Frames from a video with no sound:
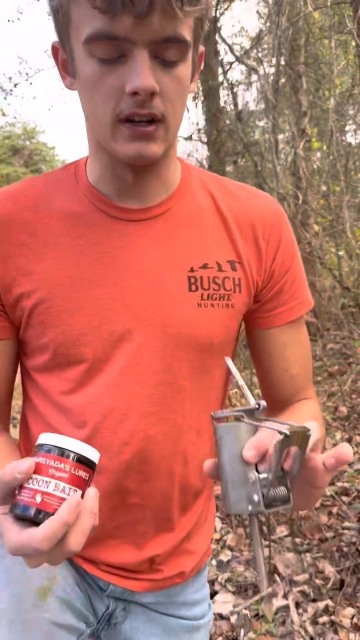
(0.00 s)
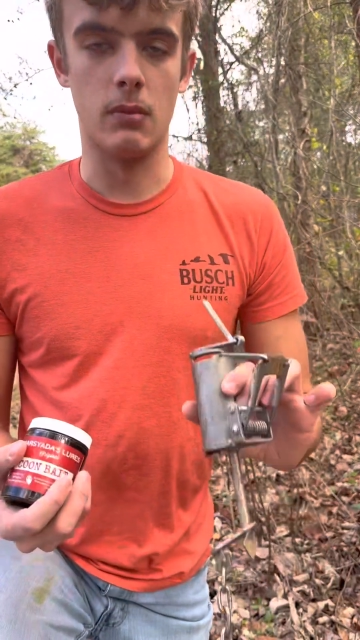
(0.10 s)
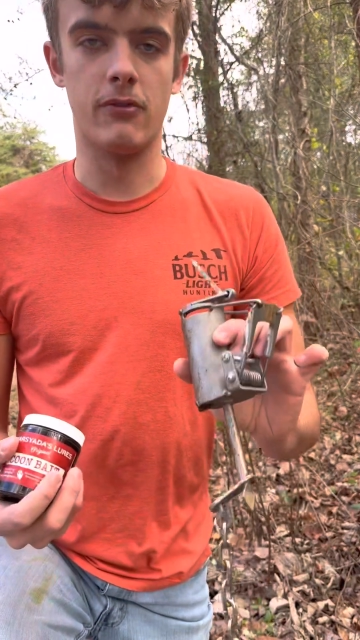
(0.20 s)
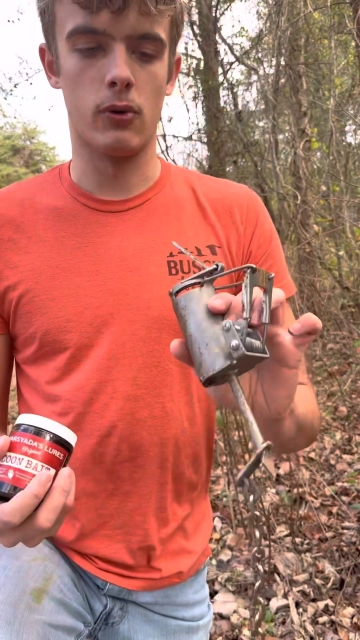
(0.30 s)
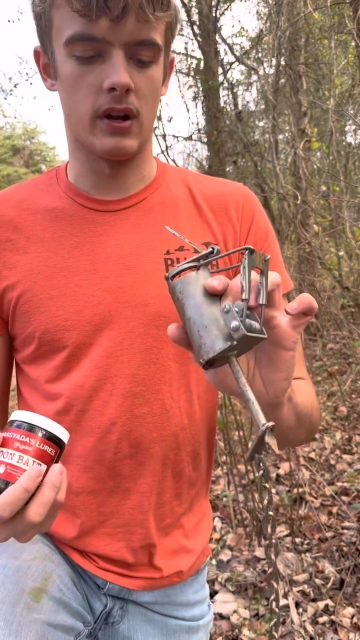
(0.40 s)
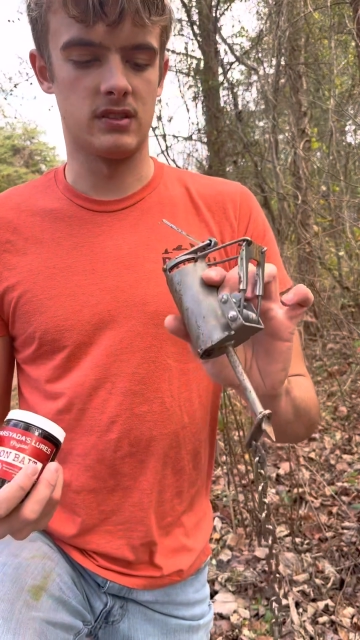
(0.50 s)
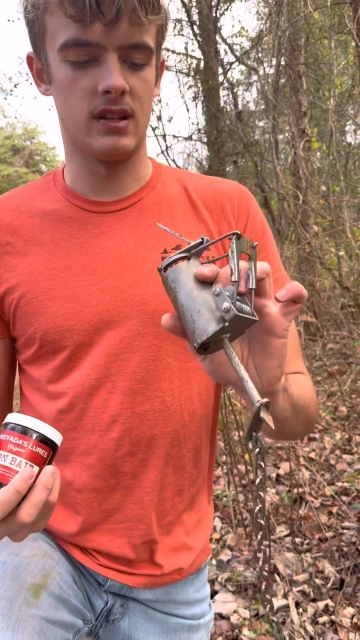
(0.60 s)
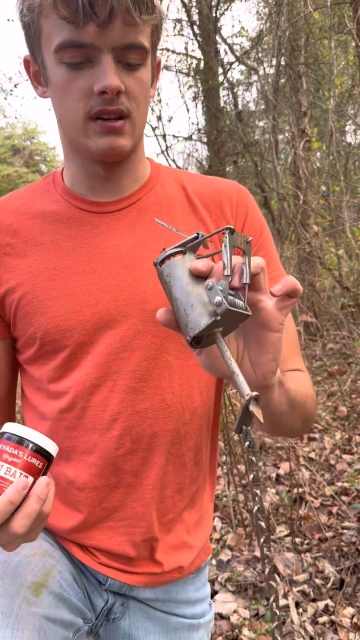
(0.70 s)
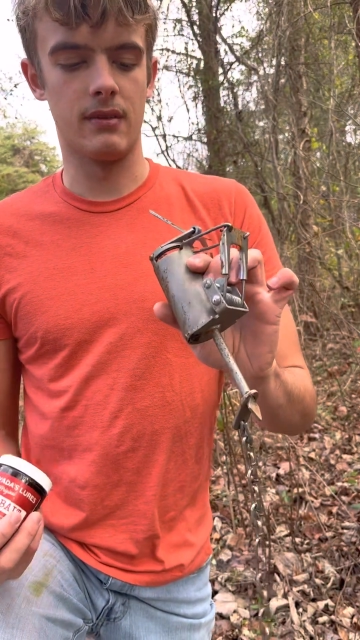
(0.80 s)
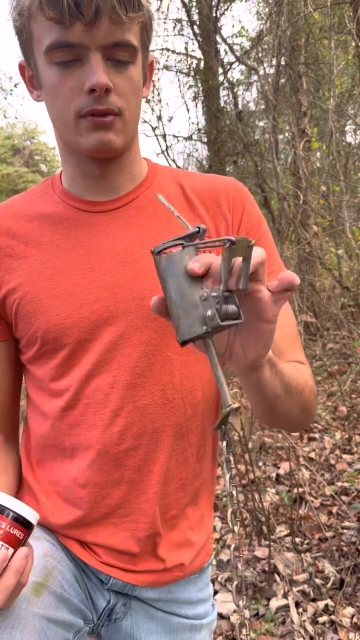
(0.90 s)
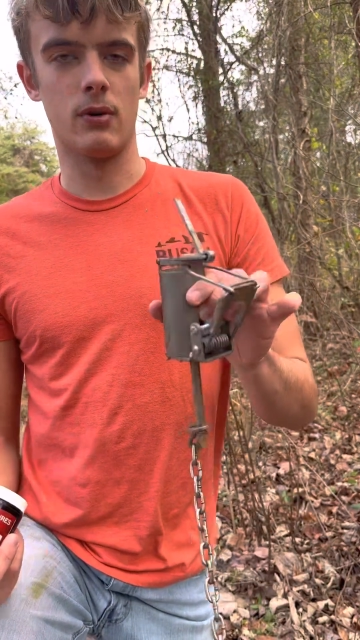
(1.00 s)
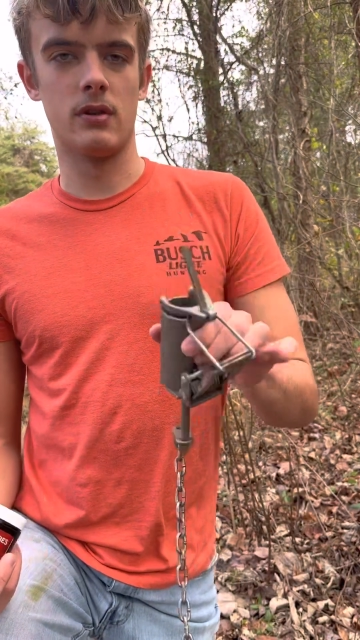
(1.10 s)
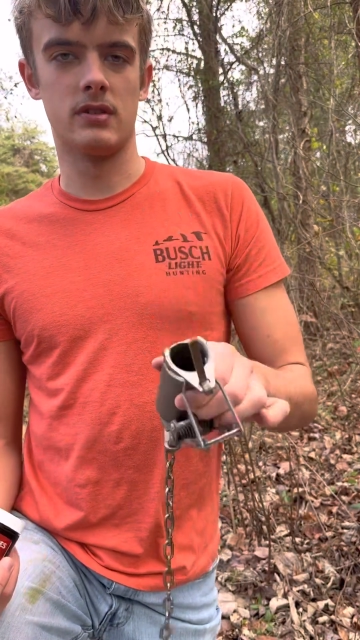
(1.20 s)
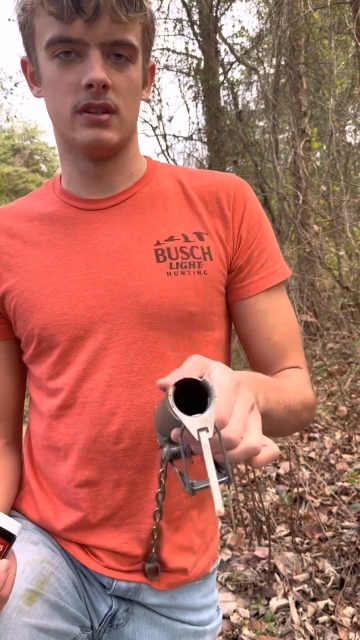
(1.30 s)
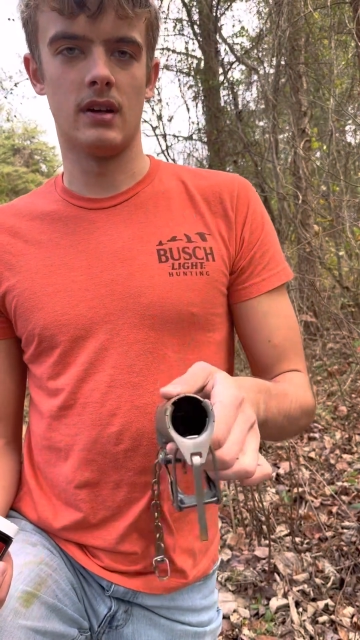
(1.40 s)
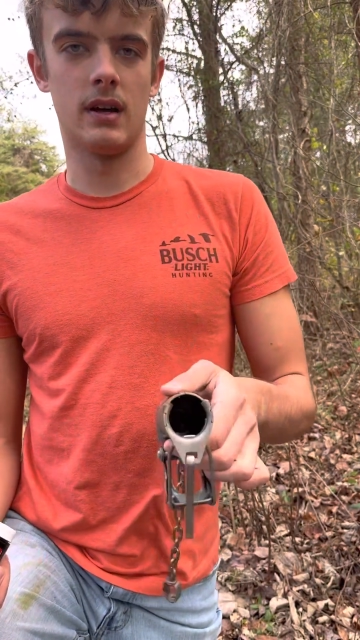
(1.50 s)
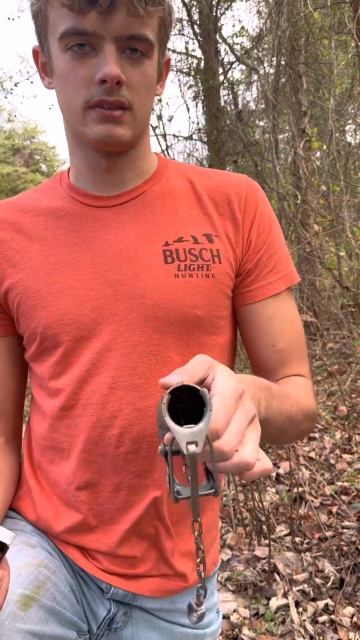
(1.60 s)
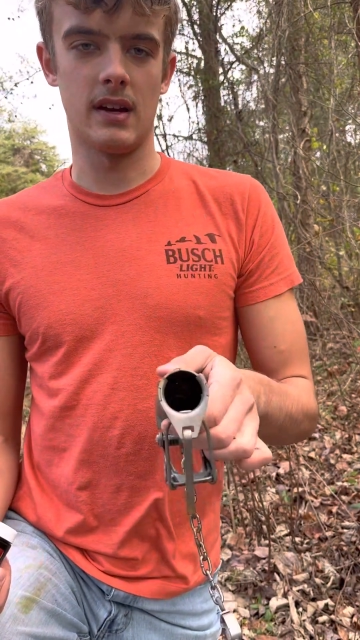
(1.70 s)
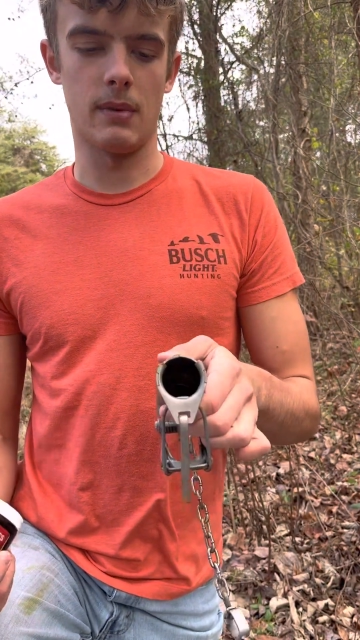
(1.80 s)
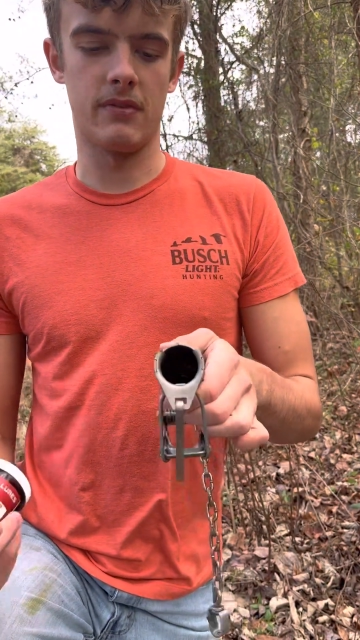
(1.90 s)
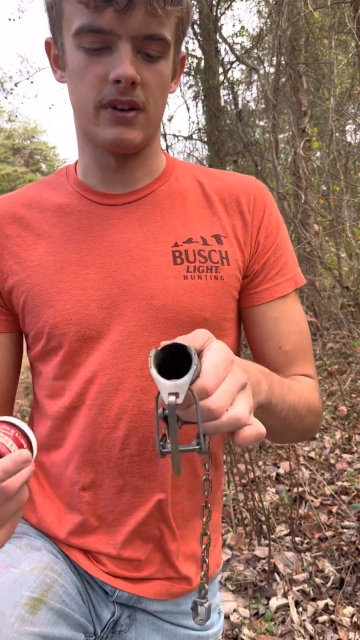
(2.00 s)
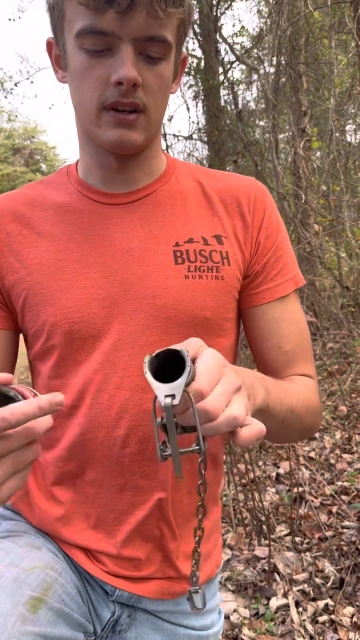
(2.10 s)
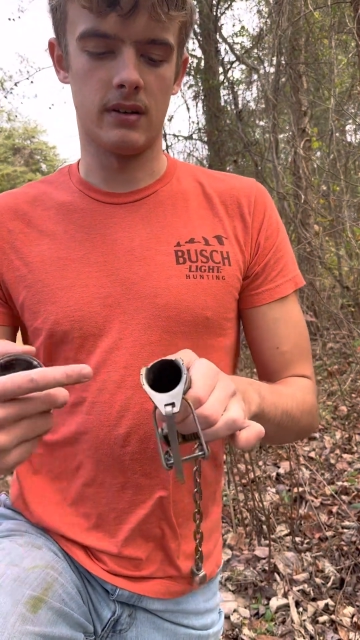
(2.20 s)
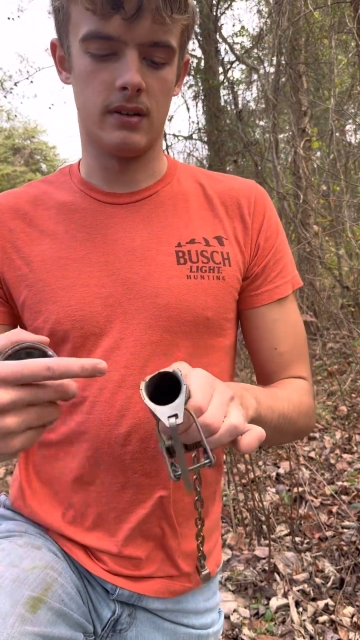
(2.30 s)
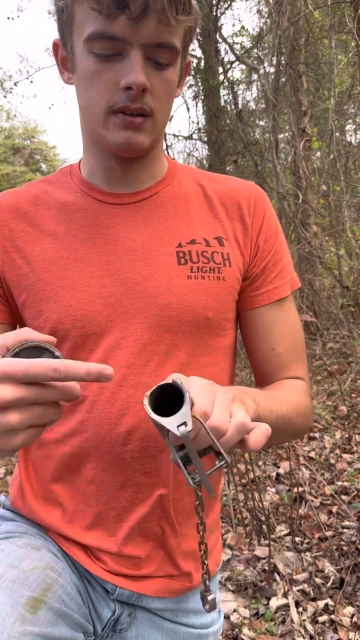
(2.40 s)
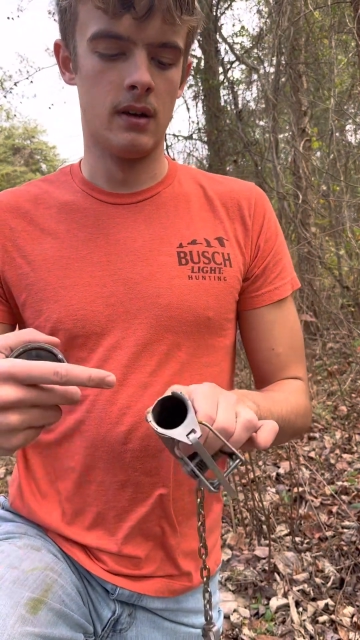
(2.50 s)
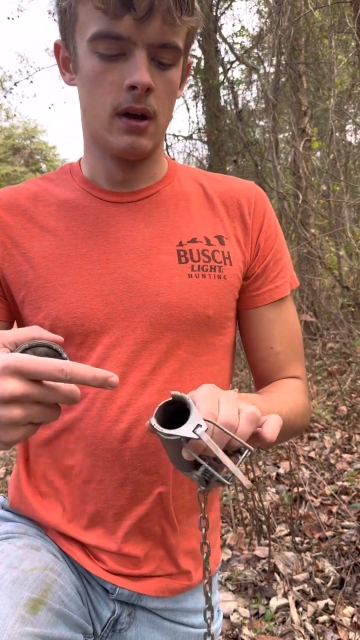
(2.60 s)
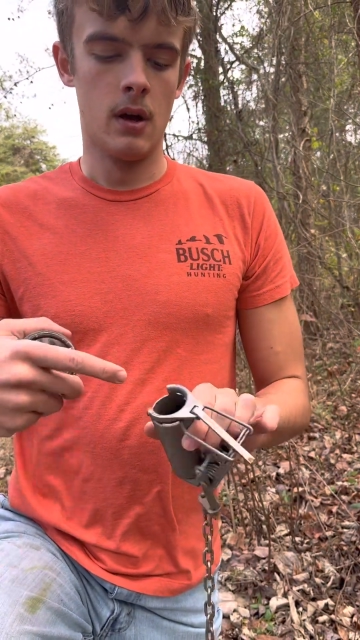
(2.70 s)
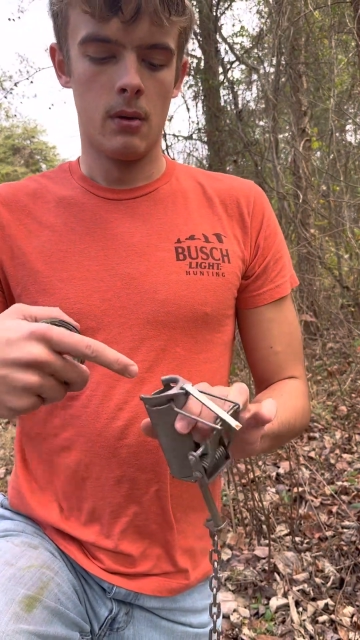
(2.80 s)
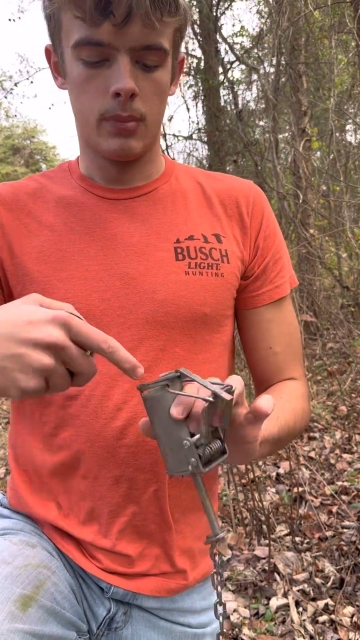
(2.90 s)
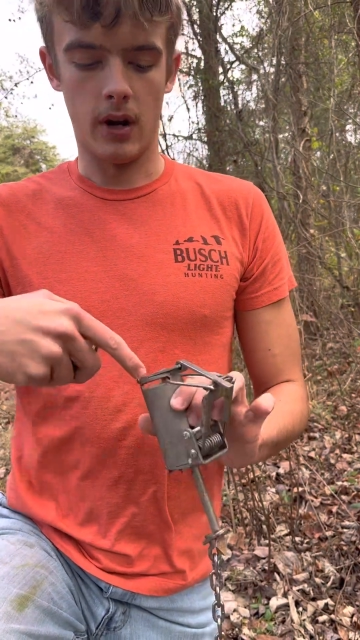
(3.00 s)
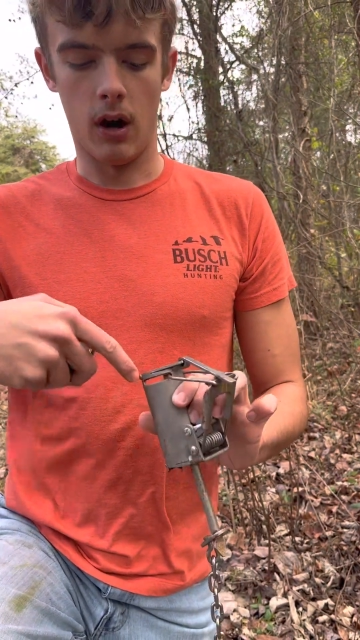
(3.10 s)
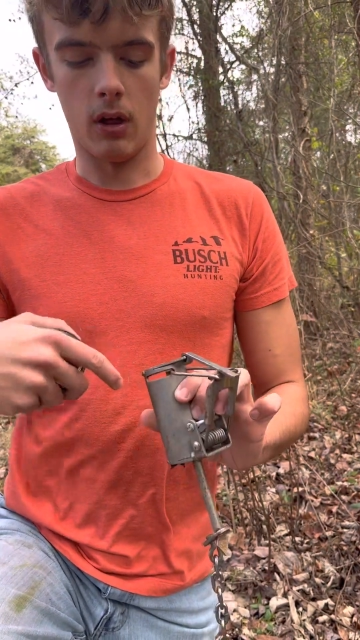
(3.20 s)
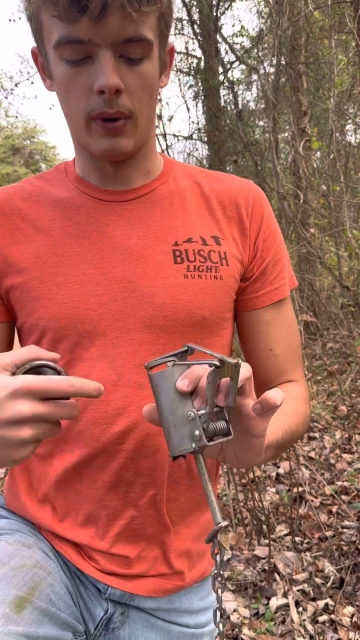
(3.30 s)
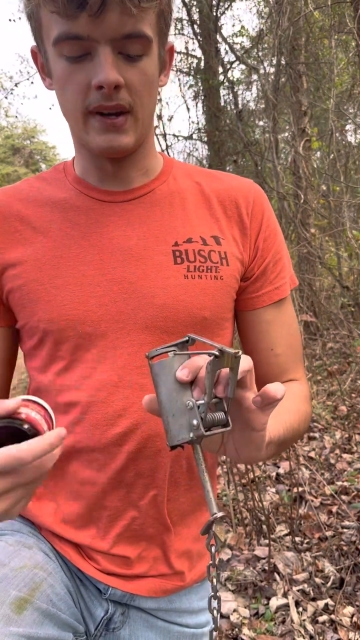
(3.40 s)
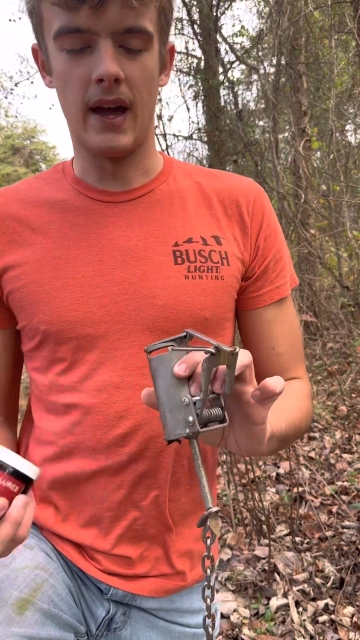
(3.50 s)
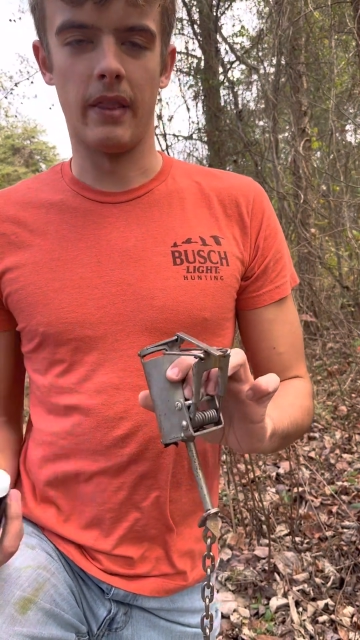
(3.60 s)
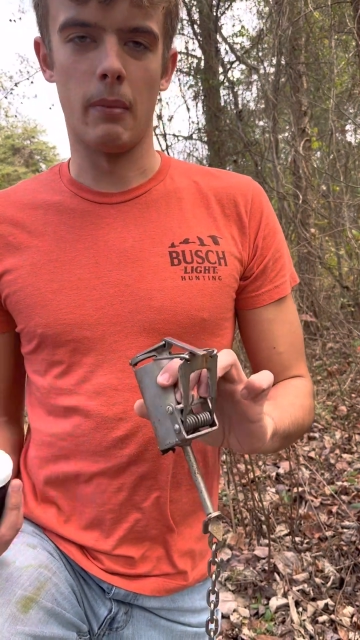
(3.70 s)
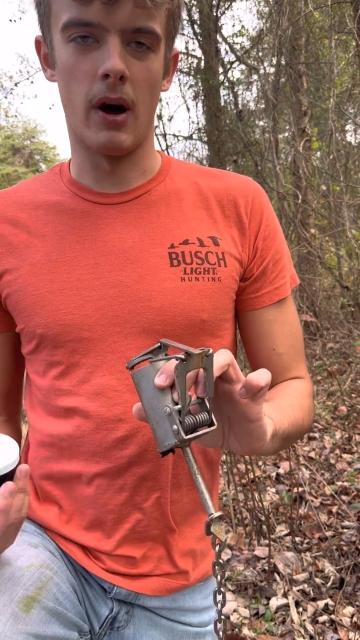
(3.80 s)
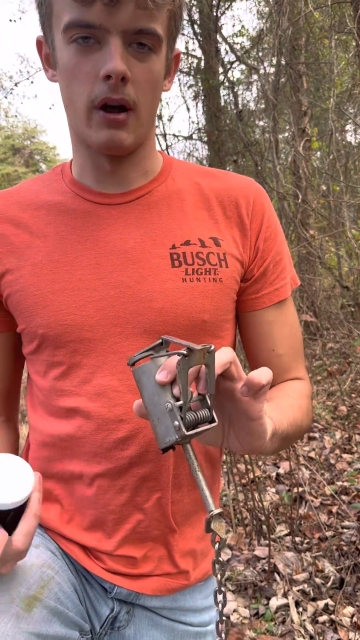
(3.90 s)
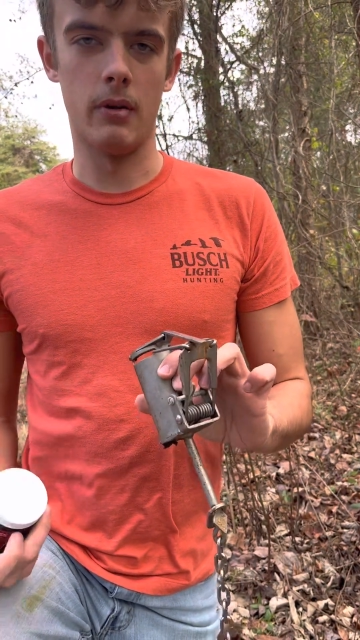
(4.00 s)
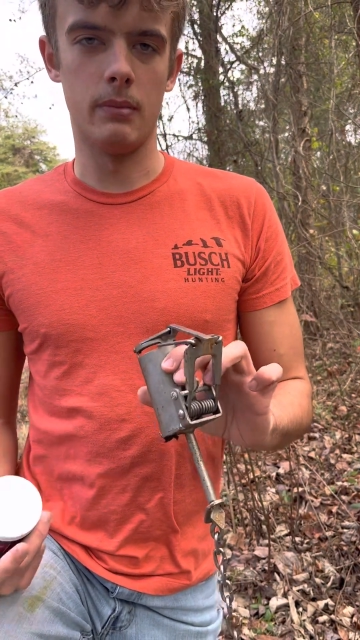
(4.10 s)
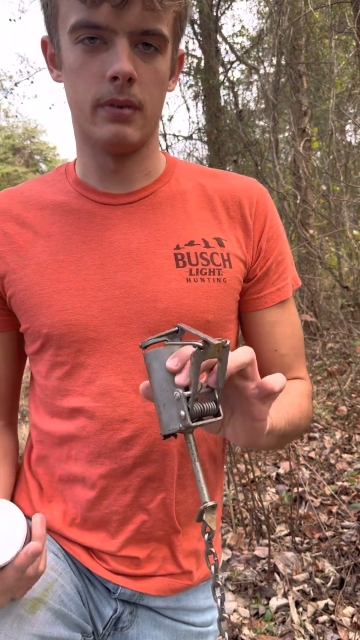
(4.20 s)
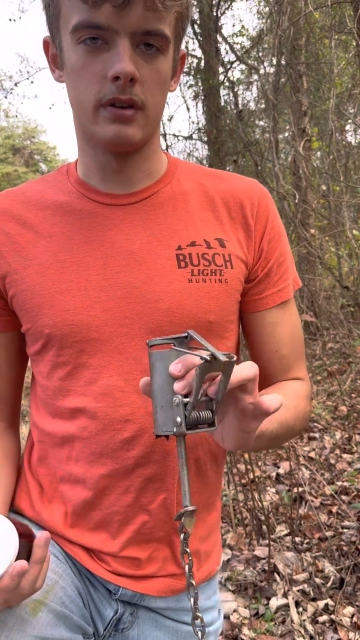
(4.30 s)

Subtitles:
before I set it, of course, and I'll take my finger and put it all the way down the bottom.